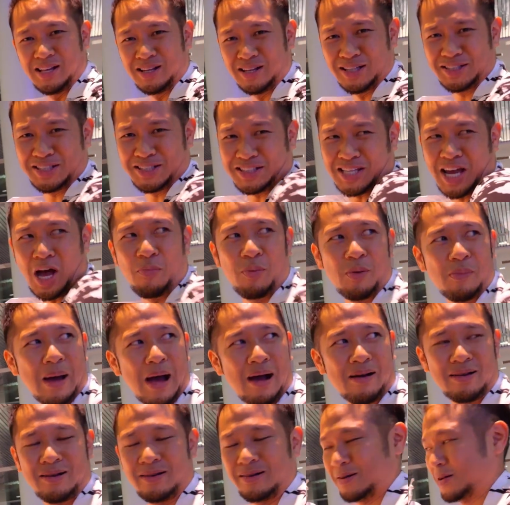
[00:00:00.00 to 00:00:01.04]
let's just help them
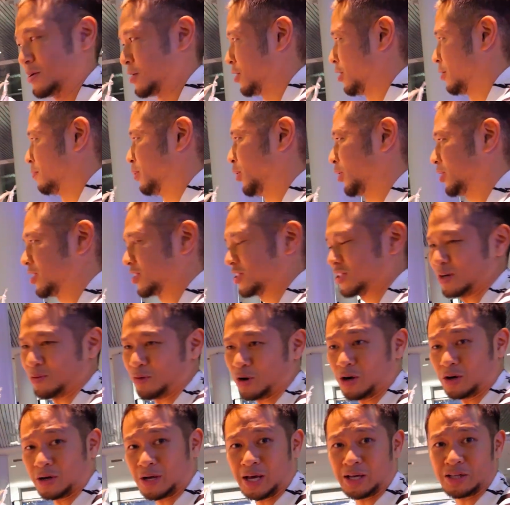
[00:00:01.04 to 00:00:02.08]
out and put this
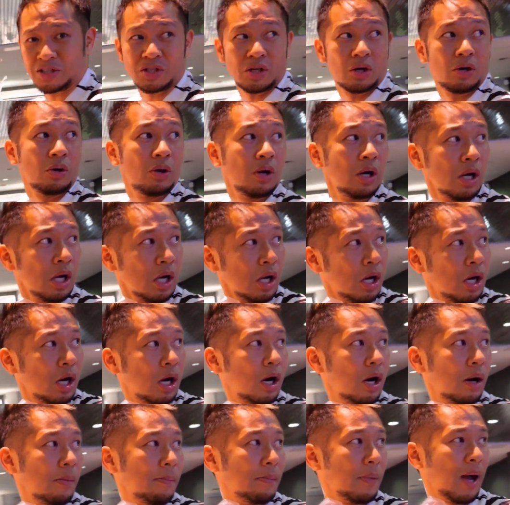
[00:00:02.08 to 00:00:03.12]
somewhere, okay? So
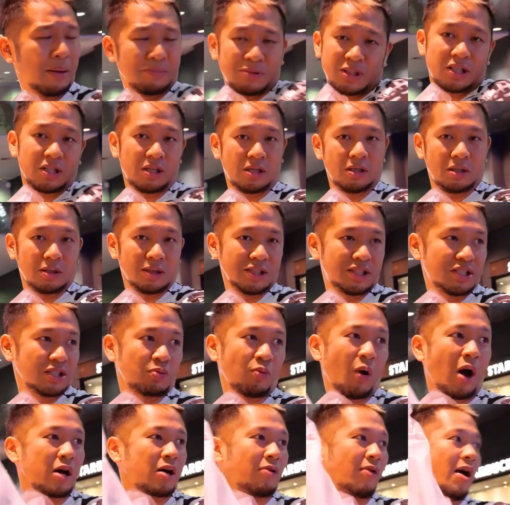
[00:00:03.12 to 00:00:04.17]
um, I'm just gonna, let's just walk